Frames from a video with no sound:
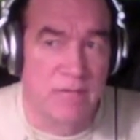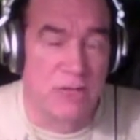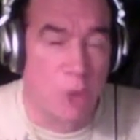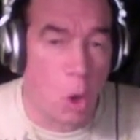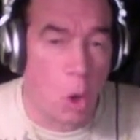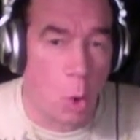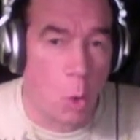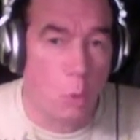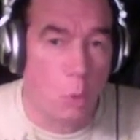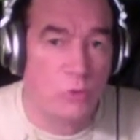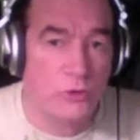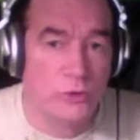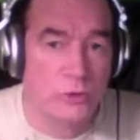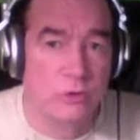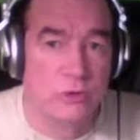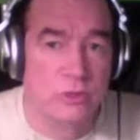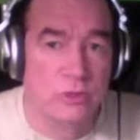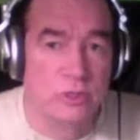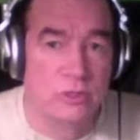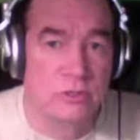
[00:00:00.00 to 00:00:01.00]

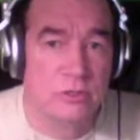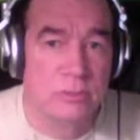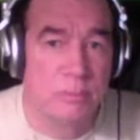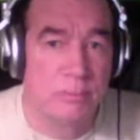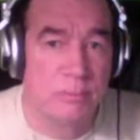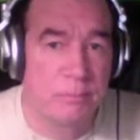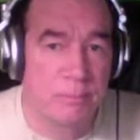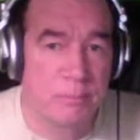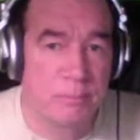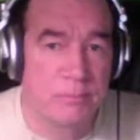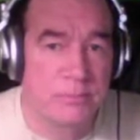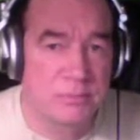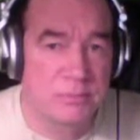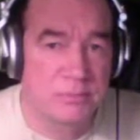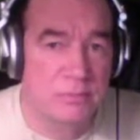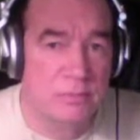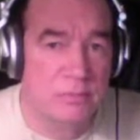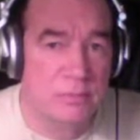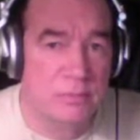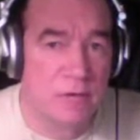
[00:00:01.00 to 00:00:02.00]
older,
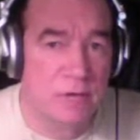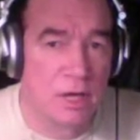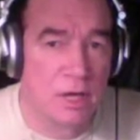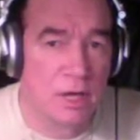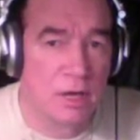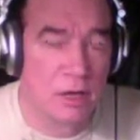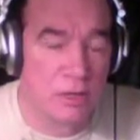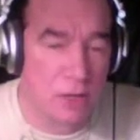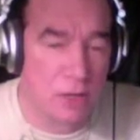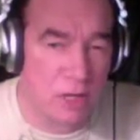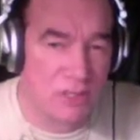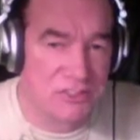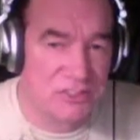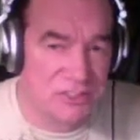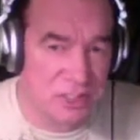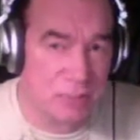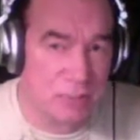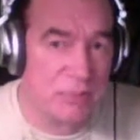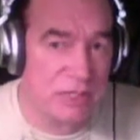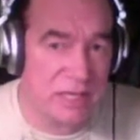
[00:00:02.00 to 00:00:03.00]
a
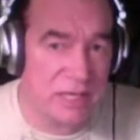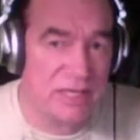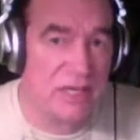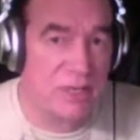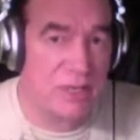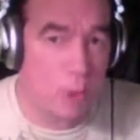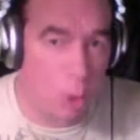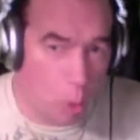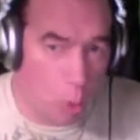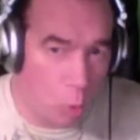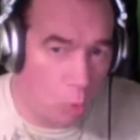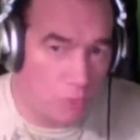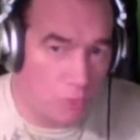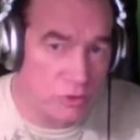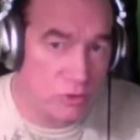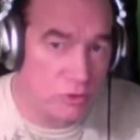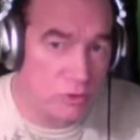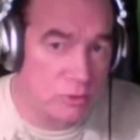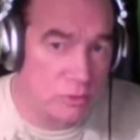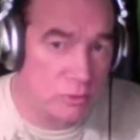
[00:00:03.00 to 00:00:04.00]
simulated
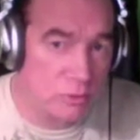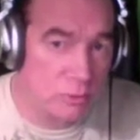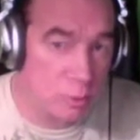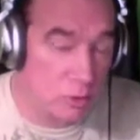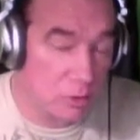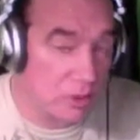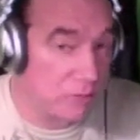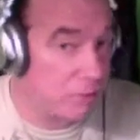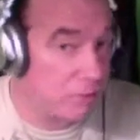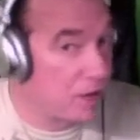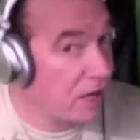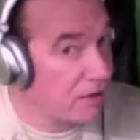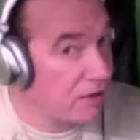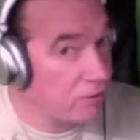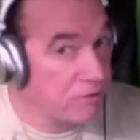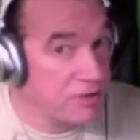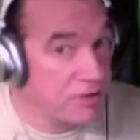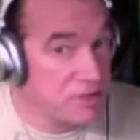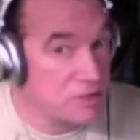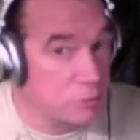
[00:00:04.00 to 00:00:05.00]
older. Well, I
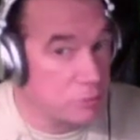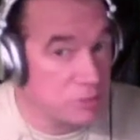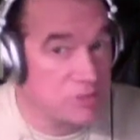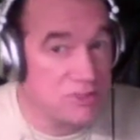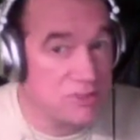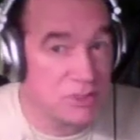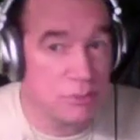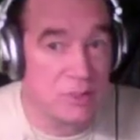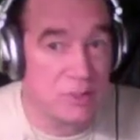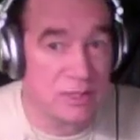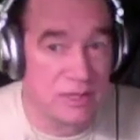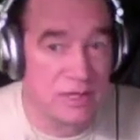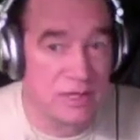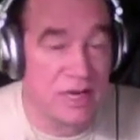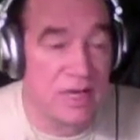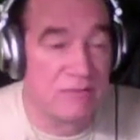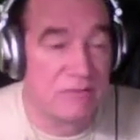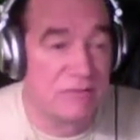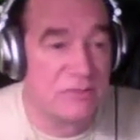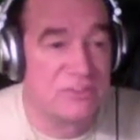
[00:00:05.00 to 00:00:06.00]
don't think it's really simulated.
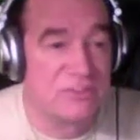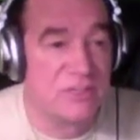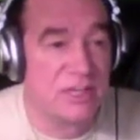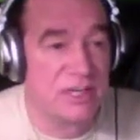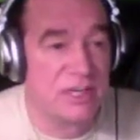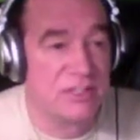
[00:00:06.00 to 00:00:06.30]
I have to say